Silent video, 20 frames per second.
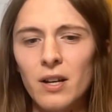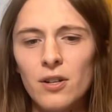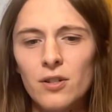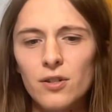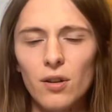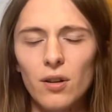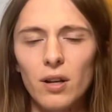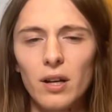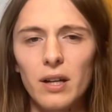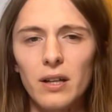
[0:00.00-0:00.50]

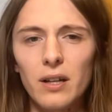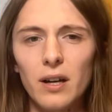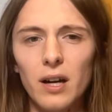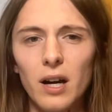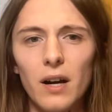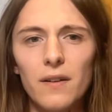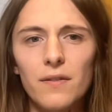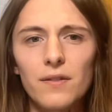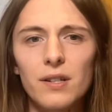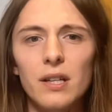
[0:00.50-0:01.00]
So like
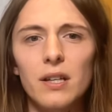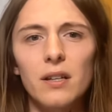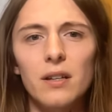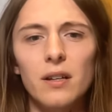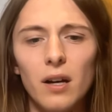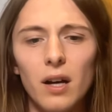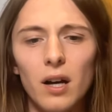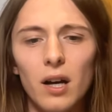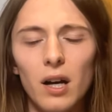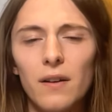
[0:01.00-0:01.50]
I've
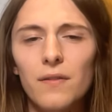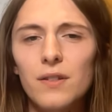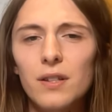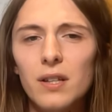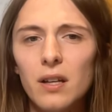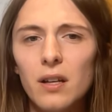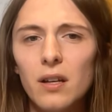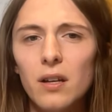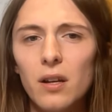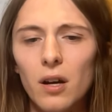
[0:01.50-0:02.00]
seen I've
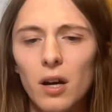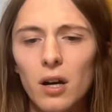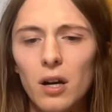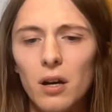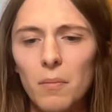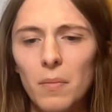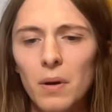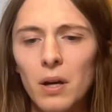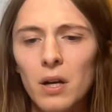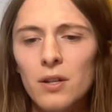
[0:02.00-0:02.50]
seen
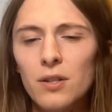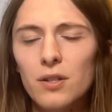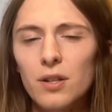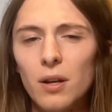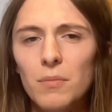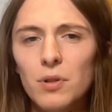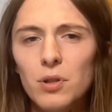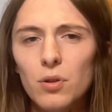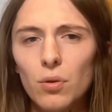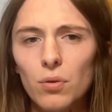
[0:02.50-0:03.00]
um,
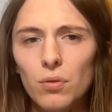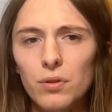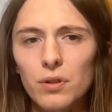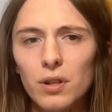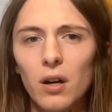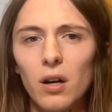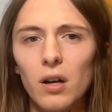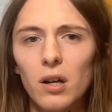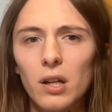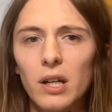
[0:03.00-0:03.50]
some tools
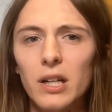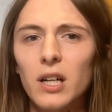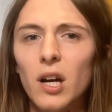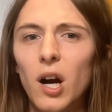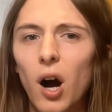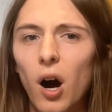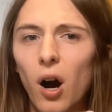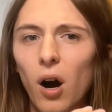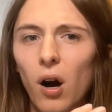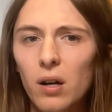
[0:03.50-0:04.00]
that are like
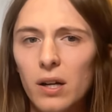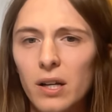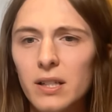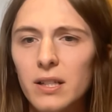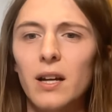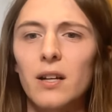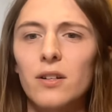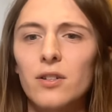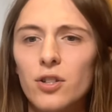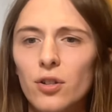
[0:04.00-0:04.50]

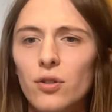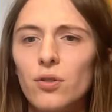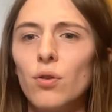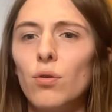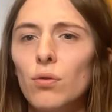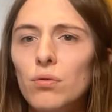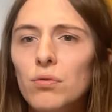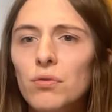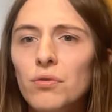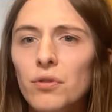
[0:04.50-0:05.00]
architecture
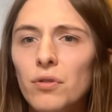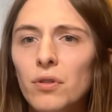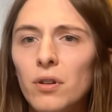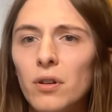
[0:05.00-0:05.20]
tools,